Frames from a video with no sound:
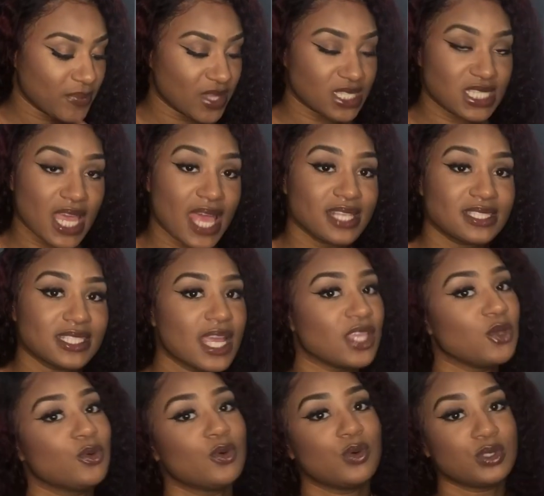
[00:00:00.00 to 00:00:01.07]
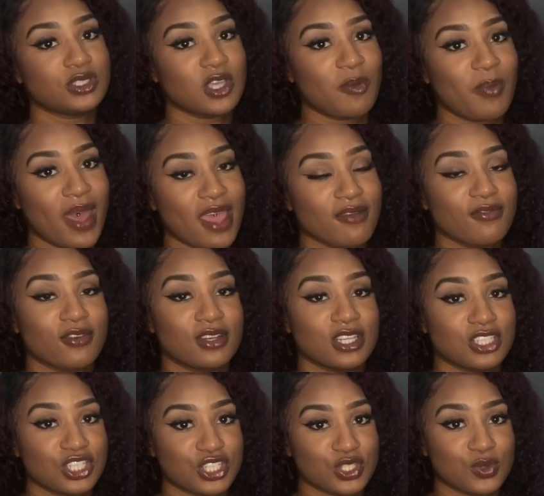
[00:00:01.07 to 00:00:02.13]
the test and you'll also pay for an
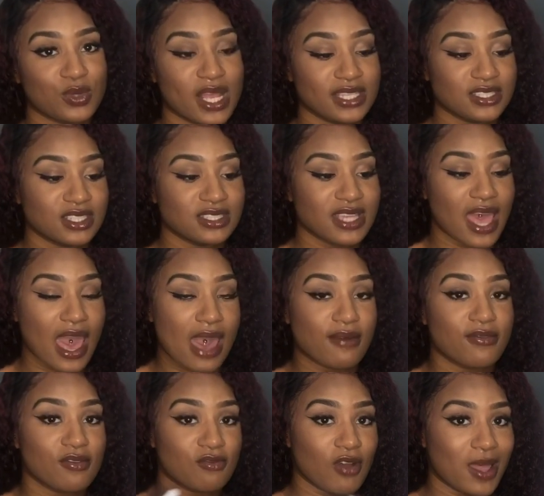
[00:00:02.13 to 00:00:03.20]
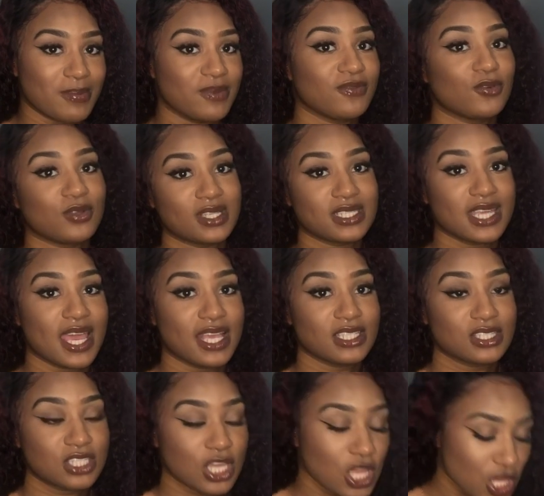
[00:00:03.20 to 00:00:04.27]
additional lesson to have right before the
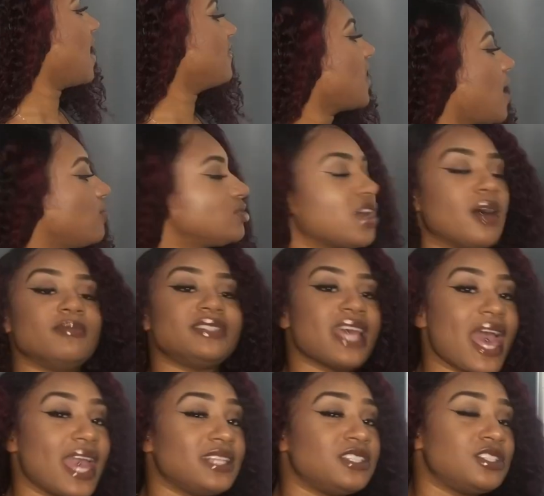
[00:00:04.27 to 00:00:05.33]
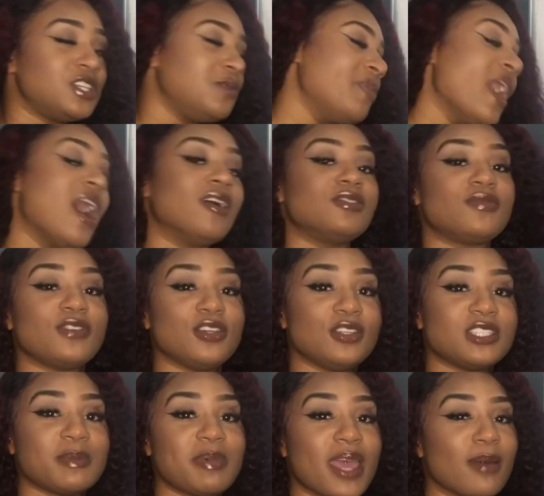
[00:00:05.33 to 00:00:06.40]
test, and that would come to £82 for you
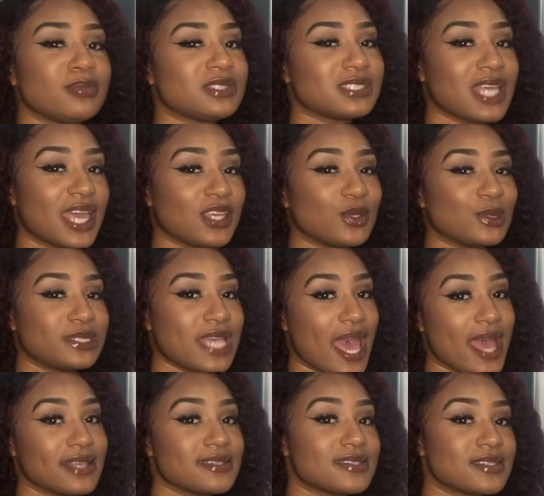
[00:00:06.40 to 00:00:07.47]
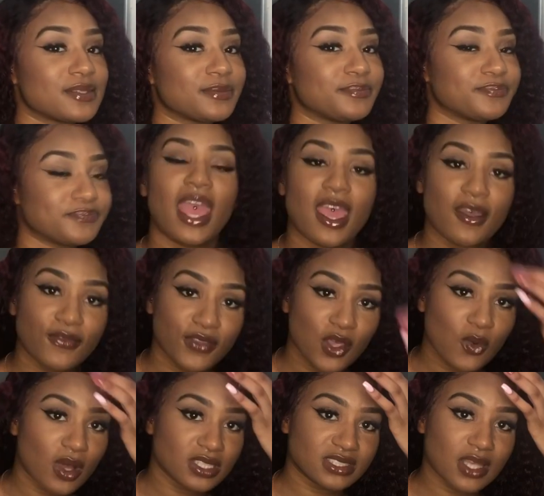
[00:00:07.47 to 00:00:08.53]
to be able to take your test. If
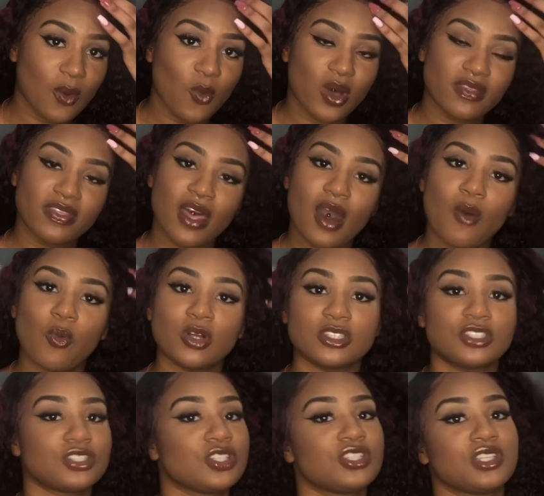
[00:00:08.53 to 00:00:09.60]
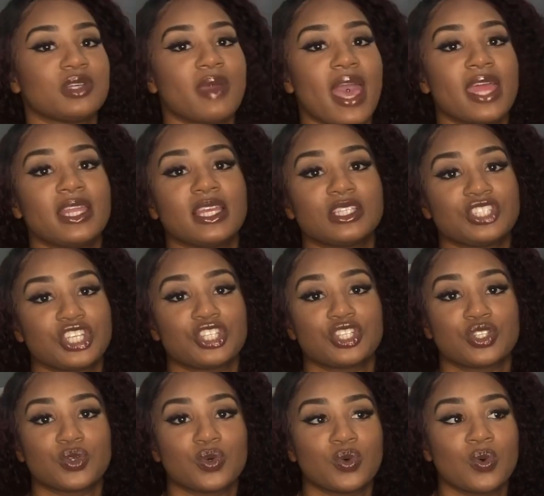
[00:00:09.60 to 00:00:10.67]
you are someone that wants to do any
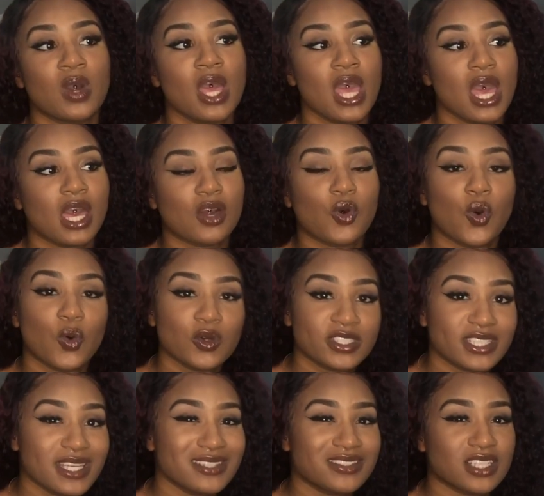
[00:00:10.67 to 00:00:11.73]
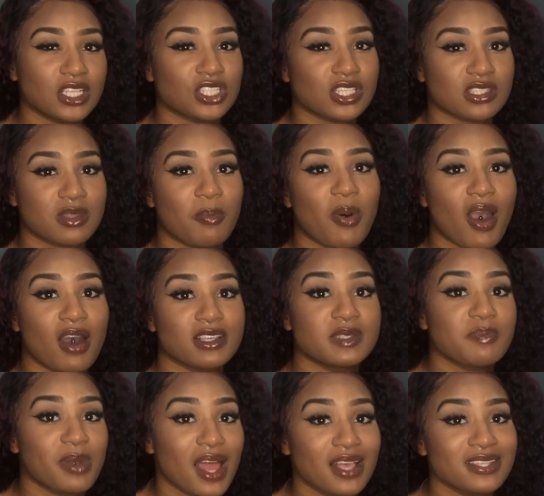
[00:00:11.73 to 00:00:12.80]
additional courses such as the
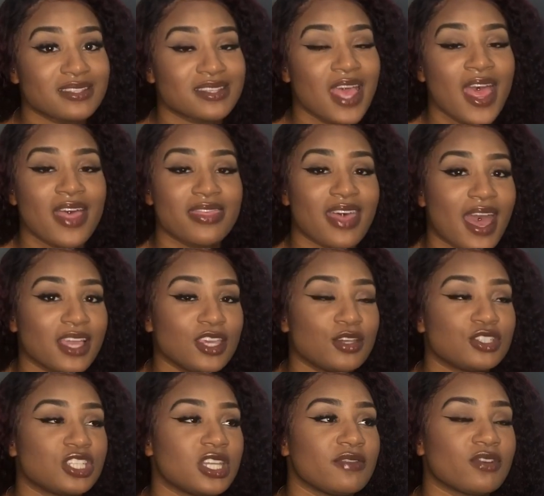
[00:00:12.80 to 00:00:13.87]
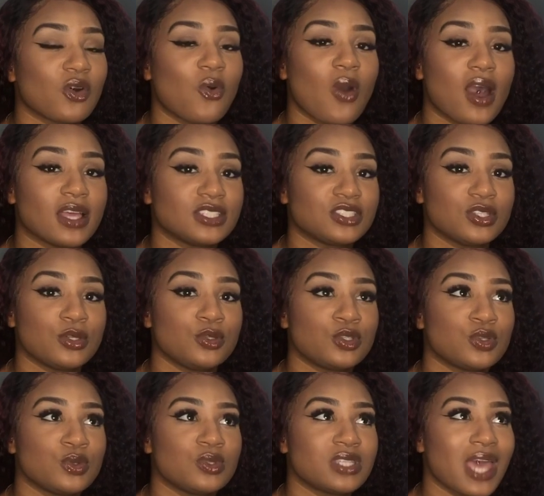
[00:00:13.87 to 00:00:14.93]
Pass Plus, that usually requires you
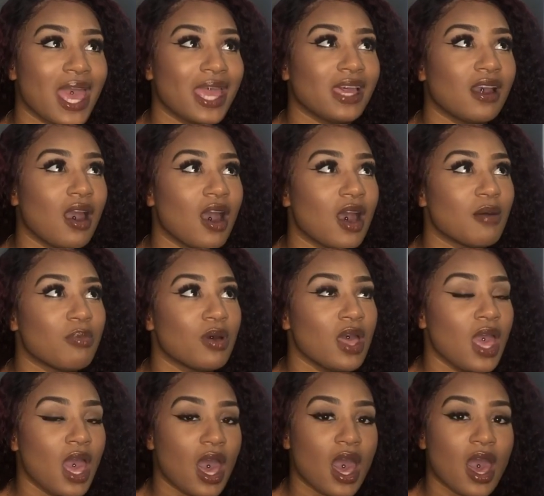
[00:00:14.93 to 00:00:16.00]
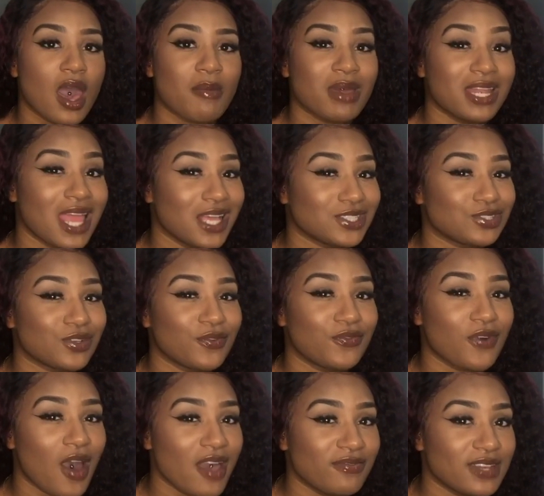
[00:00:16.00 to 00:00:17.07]
to take up an extra
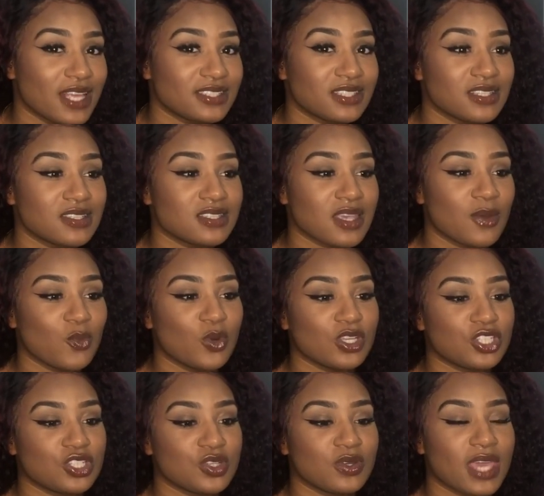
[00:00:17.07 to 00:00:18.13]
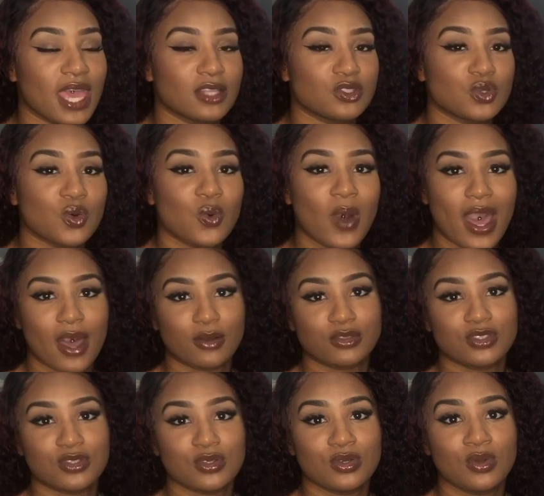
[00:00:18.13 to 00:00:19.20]
5 lessons in which you get taught how
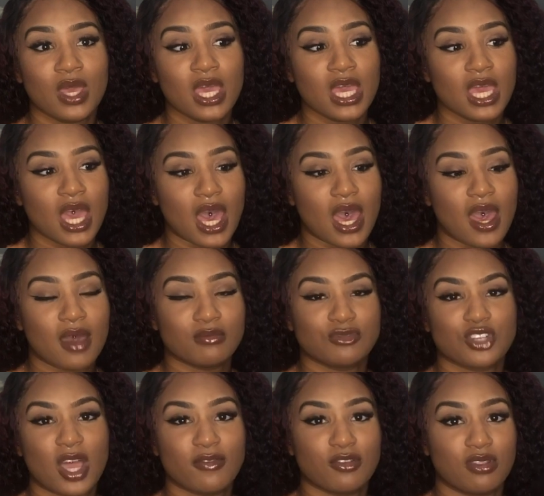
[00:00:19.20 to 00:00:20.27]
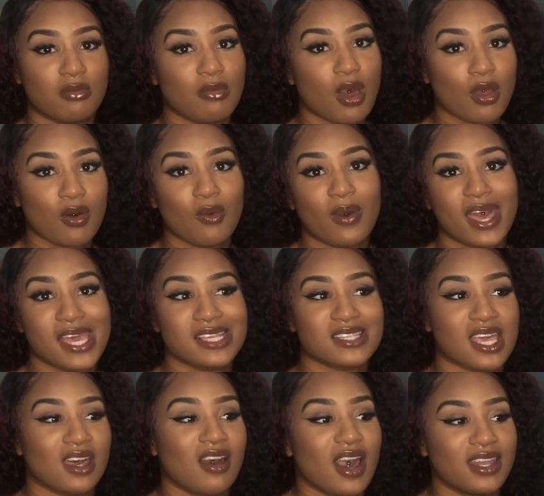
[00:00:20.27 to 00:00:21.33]
to drive on the motorways
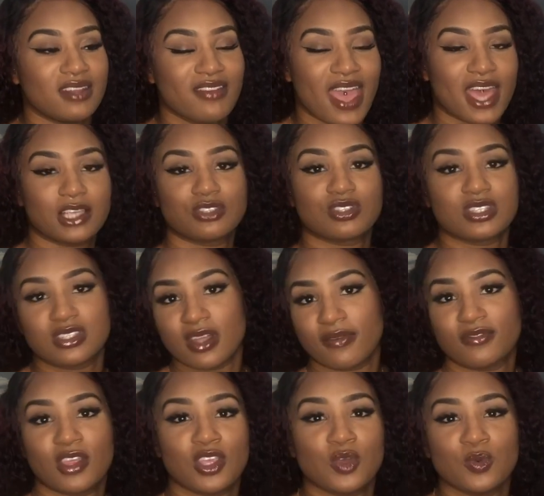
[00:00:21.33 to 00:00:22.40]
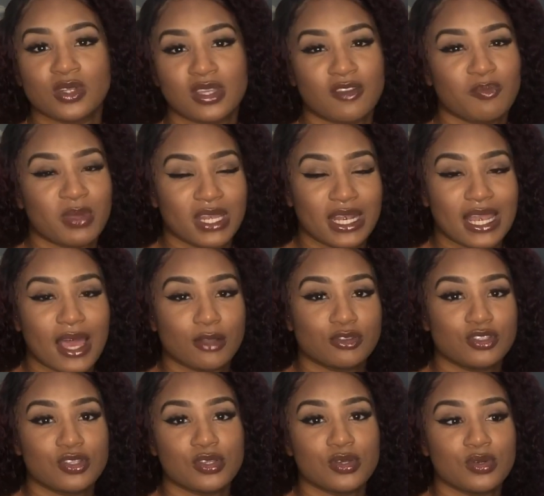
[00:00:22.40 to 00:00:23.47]
and kind of extra stuff that you wouldn't have been
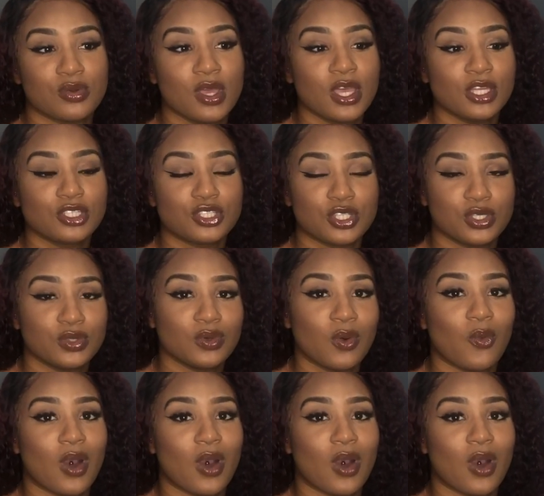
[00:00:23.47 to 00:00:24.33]
allowed to do